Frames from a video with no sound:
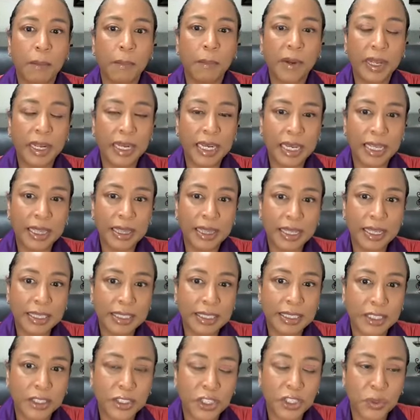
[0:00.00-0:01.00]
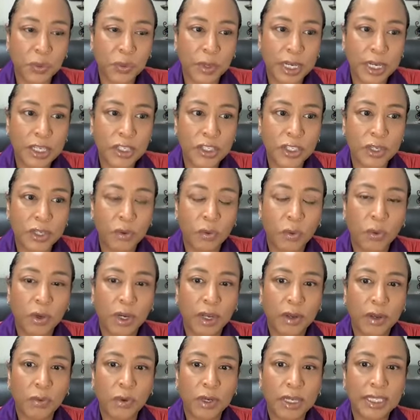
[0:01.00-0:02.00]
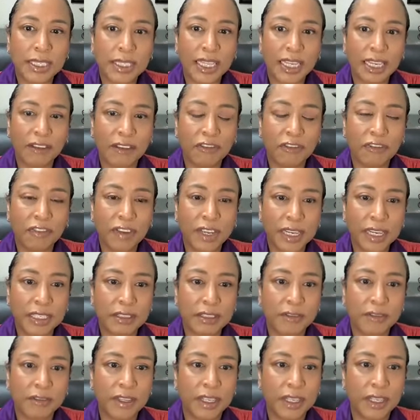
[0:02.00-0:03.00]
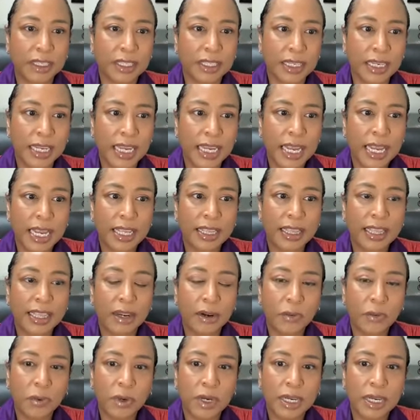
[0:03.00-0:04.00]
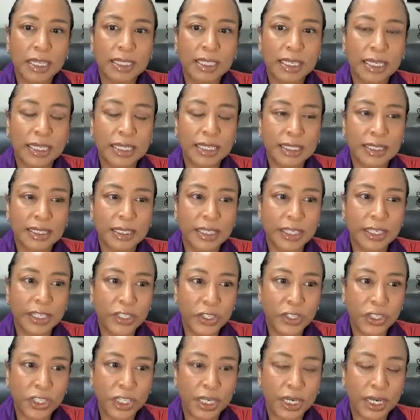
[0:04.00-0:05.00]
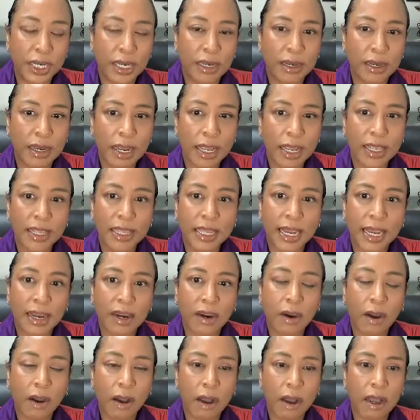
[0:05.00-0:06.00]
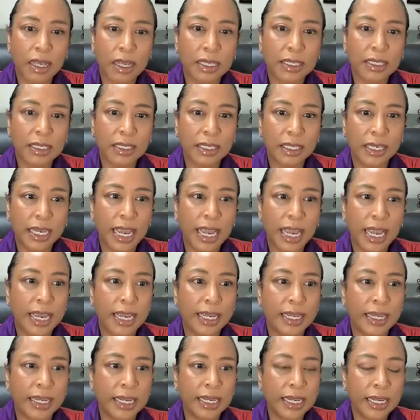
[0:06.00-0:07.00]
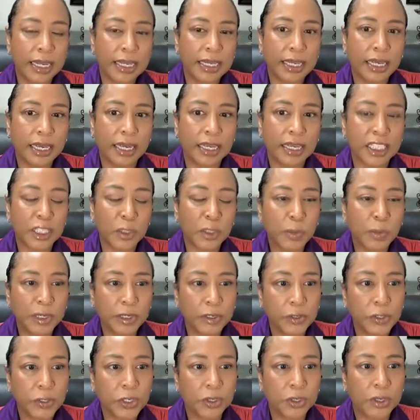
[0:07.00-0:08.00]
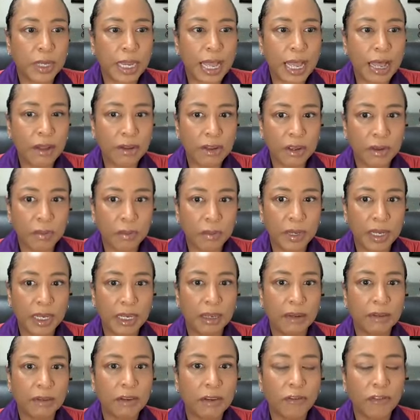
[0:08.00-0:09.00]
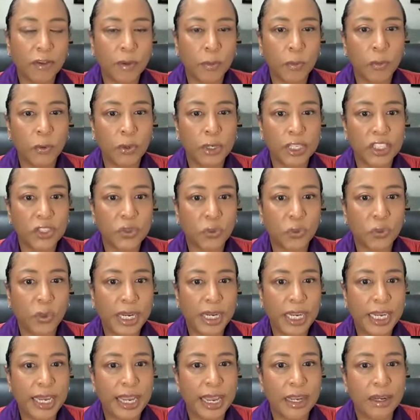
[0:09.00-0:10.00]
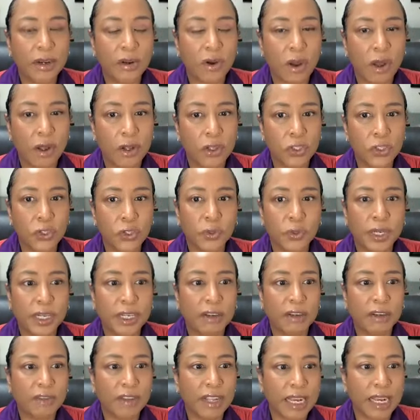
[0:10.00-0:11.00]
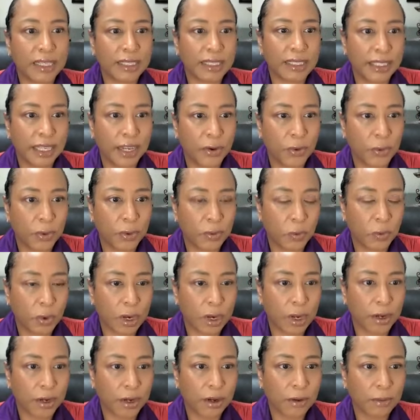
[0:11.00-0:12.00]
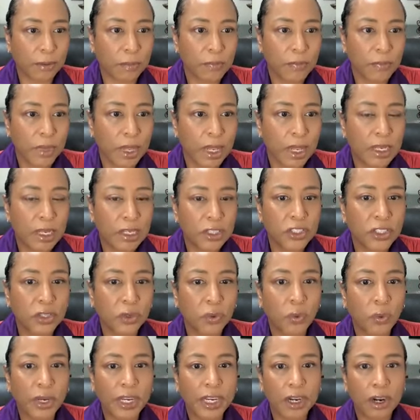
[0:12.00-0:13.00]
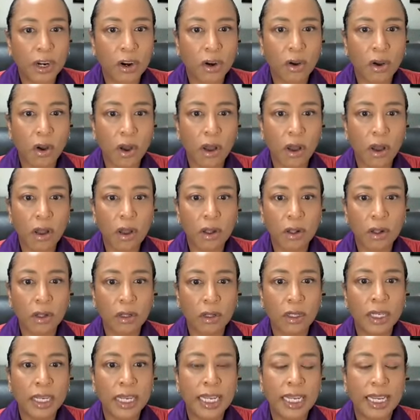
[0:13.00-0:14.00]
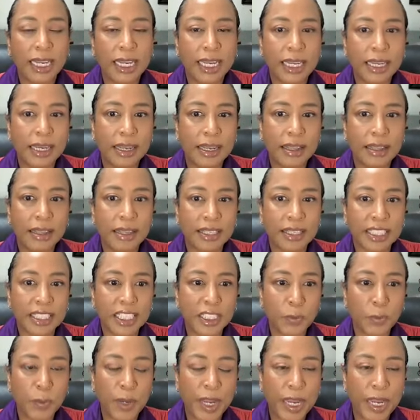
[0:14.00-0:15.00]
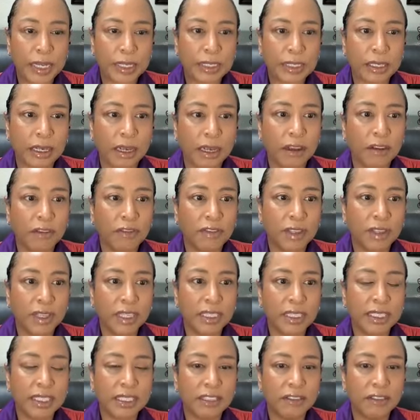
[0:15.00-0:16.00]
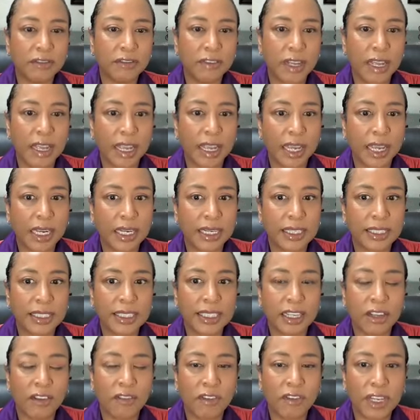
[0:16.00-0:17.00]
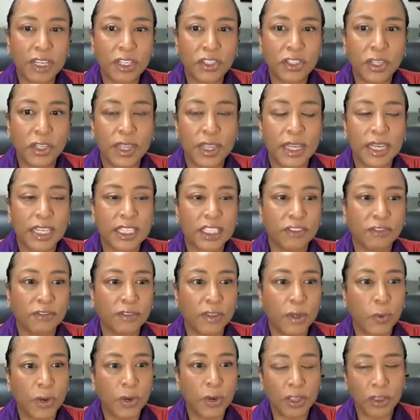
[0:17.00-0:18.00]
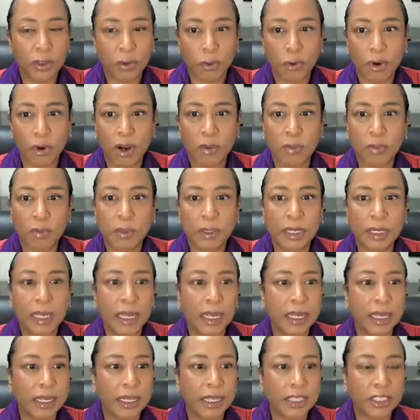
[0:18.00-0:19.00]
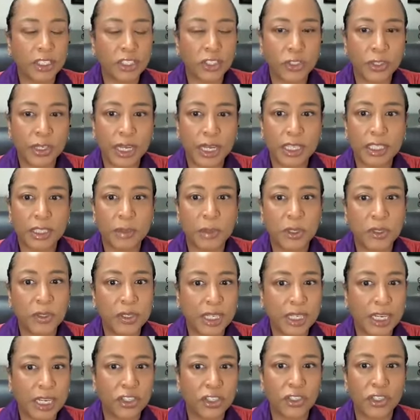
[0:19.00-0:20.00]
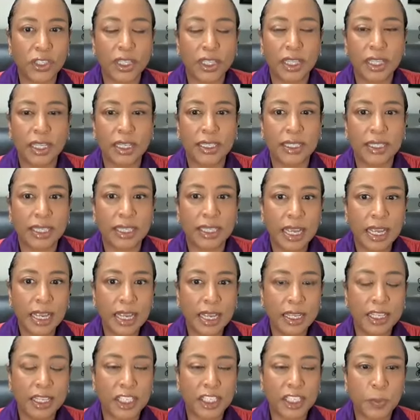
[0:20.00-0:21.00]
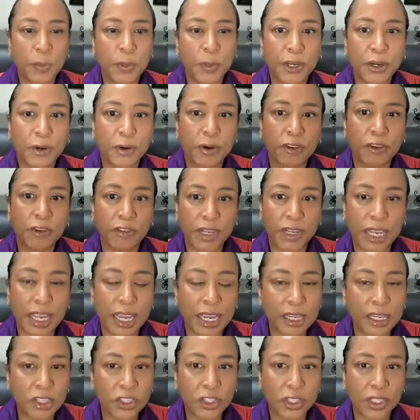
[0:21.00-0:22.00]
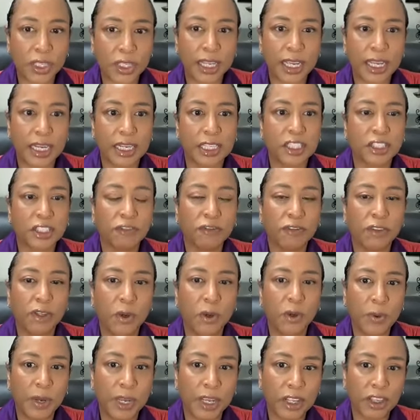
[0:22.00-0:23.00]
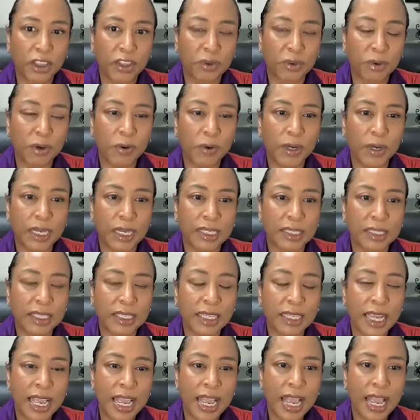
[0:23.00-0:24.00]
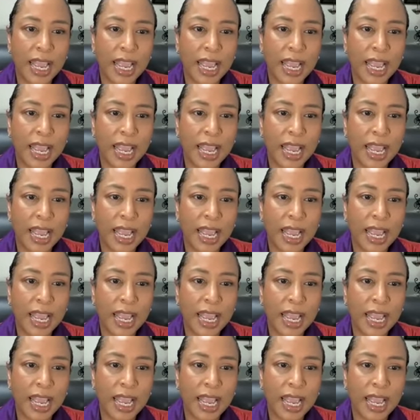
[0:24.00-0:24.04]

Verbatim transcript: but in this situation, what was the effect of it? There was an ascension that caused a, a spiritual alchemy from which we can all drink of that sacred water. So we are all in this space of this divine salvation that's flowing through our blood, this transmutation, this, this purification that is flowing through us.